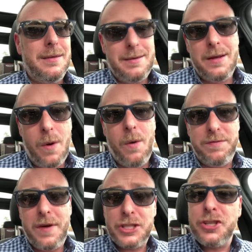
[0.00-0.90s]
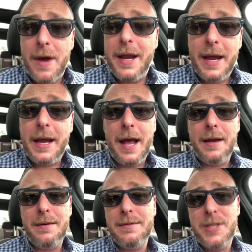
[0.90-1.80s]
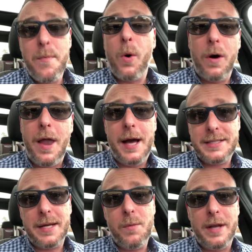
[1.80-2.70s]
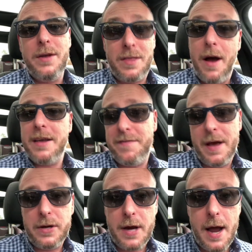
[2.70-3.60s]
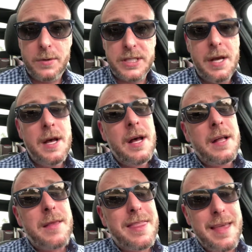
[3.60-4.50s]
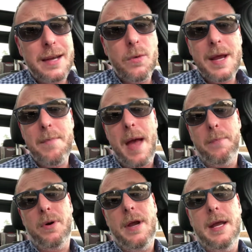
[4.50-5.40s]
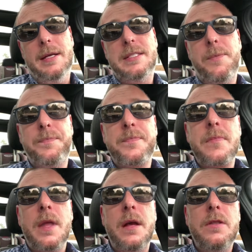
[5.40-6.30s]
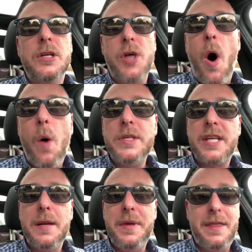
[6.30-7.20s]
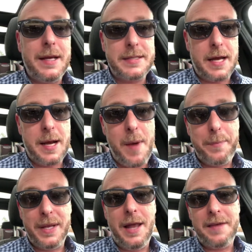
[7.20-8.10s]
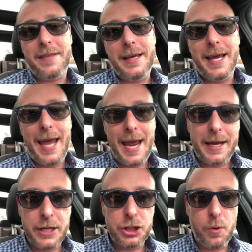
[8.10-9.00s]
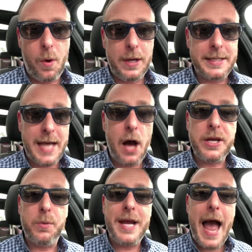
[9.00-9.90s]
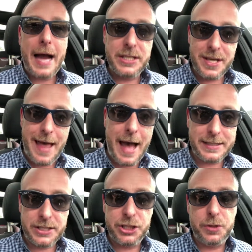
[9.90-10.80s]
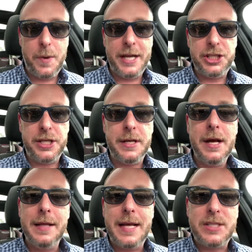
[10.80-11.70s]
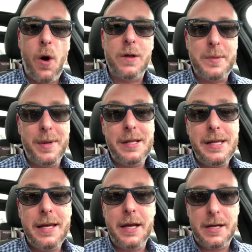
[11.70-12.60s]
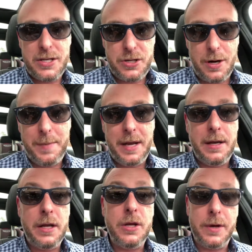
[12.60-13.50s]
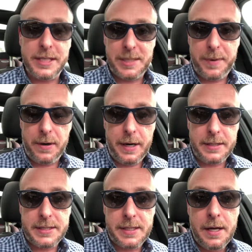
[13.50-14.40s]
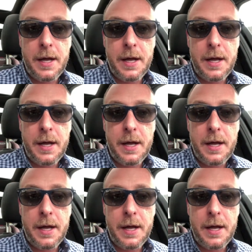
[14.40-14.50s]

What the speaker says: you know, frustrating and demoralizing when you thought you found your house. The thing to remember is there's always going to be things that come up in life that you can't control. It's how you react to that situation that's ultimately going to determine your experience.